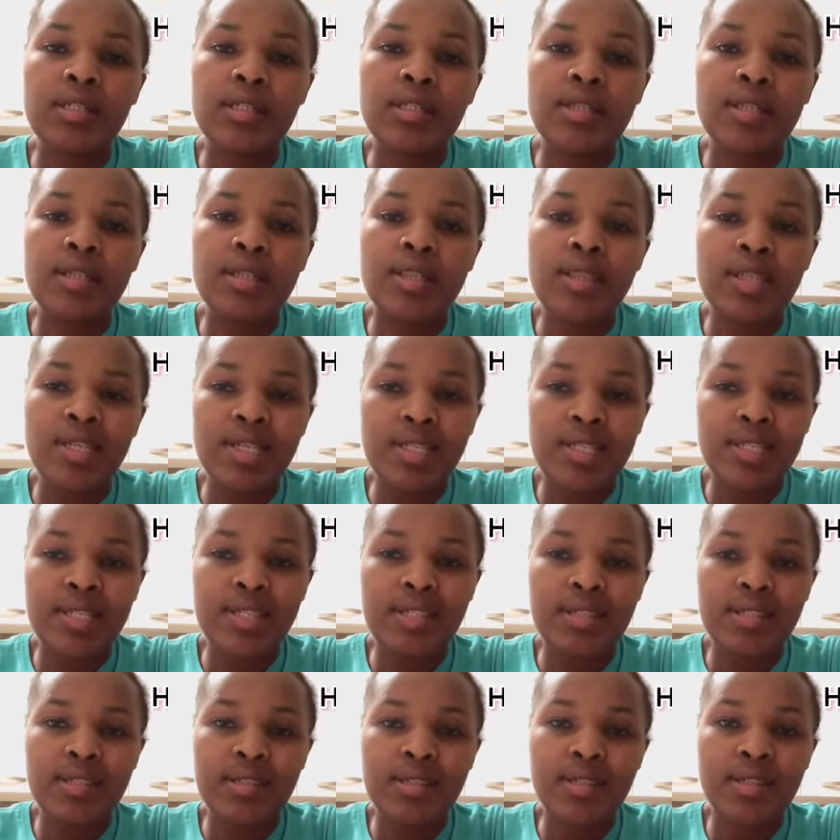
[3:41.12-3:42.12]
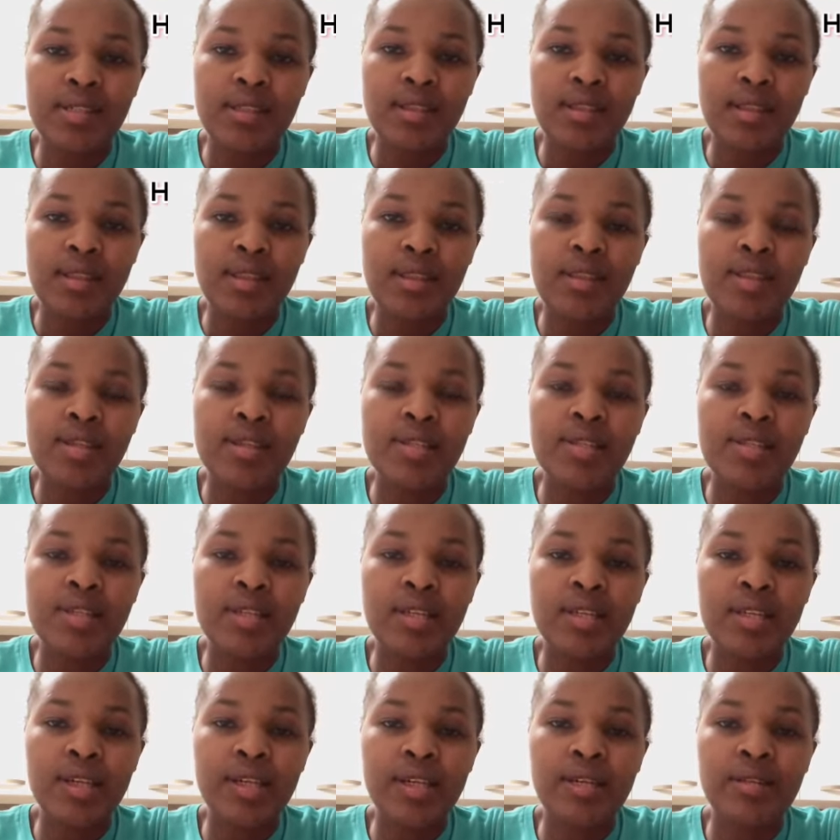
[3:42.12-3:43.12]
this in
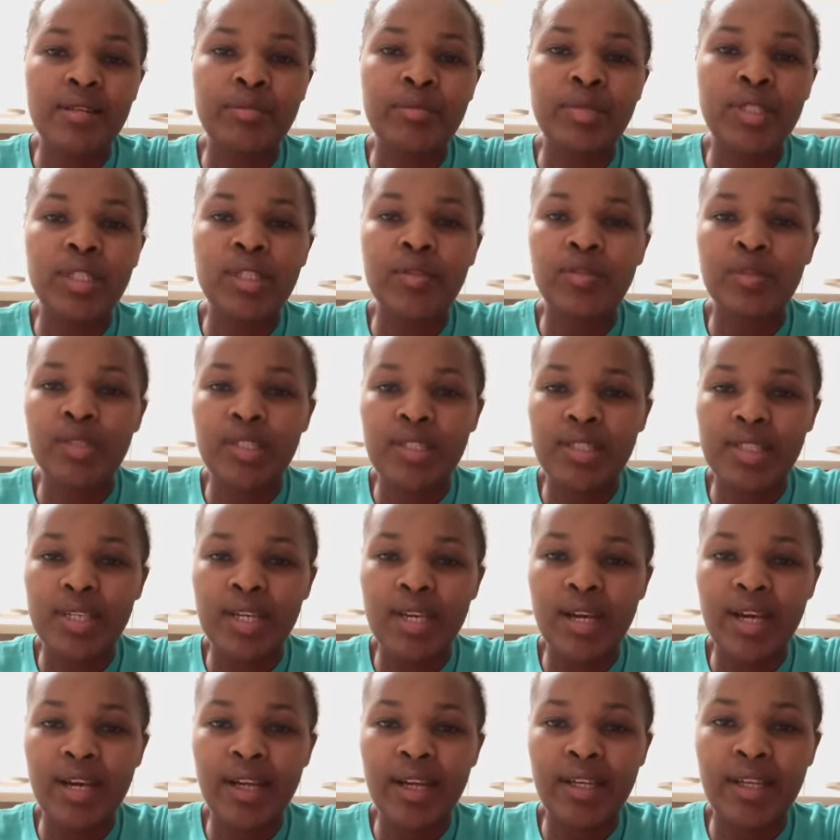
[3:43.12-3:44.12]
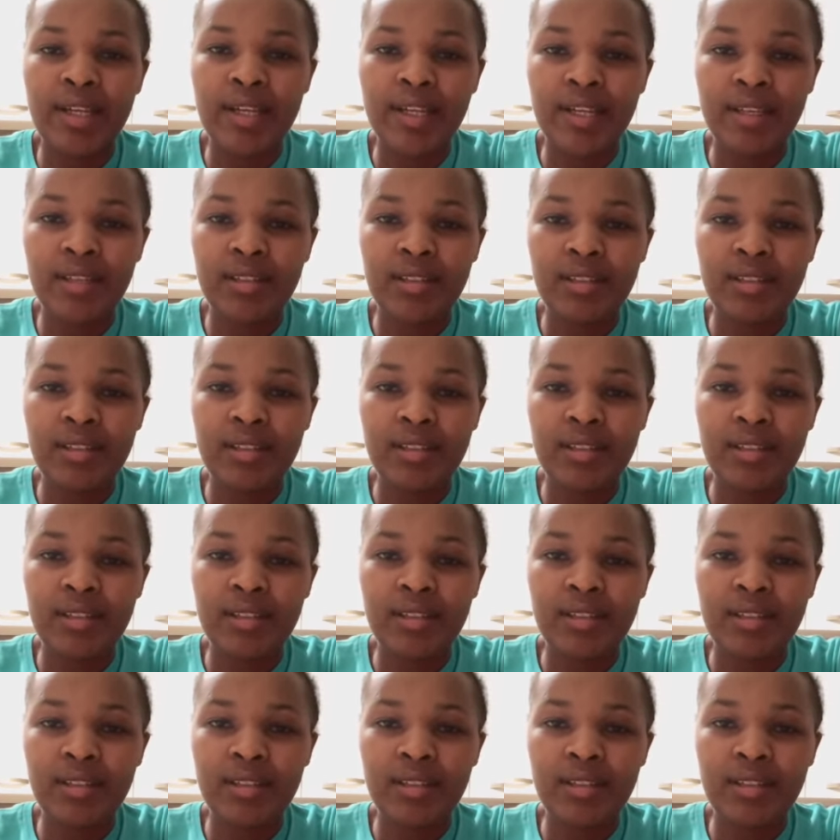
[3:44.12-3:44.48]
Arabic we say haida.